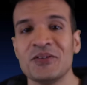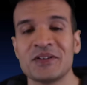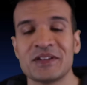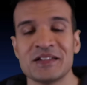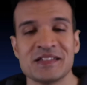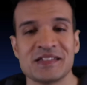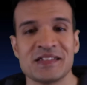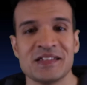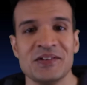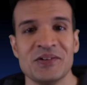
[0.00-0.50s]

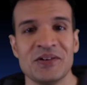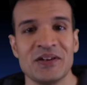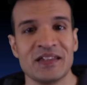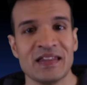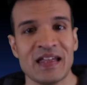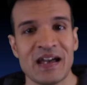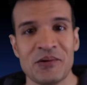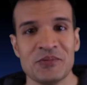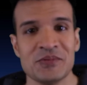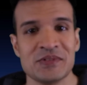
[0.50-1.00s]
considering
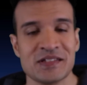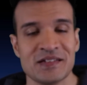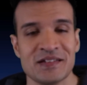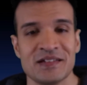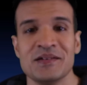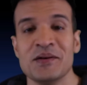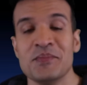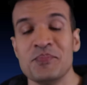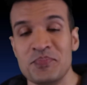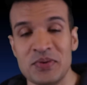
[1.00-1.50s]
that was
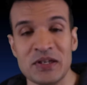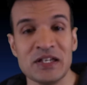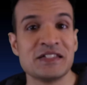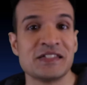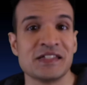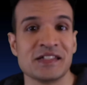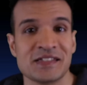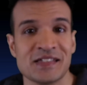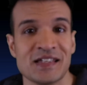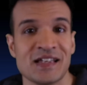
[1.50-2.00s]
a big
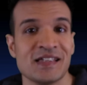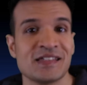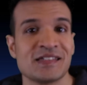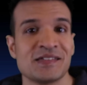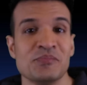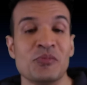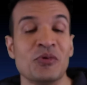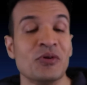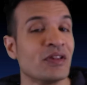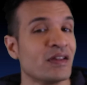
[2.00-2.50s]
success,
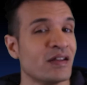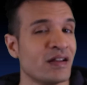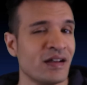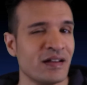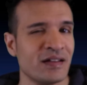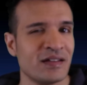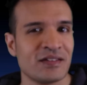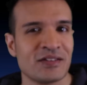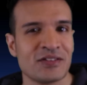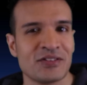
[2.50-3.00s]
more than
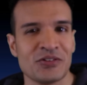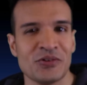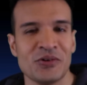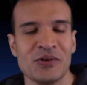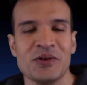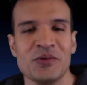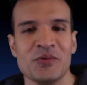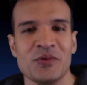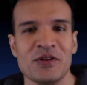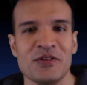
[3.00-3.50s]
I
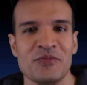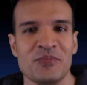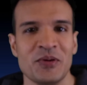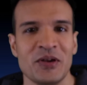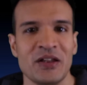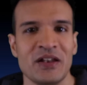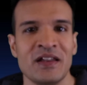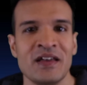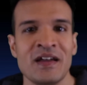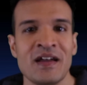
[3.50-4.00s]
thought it would have
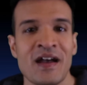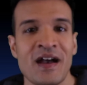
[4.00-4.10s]
been.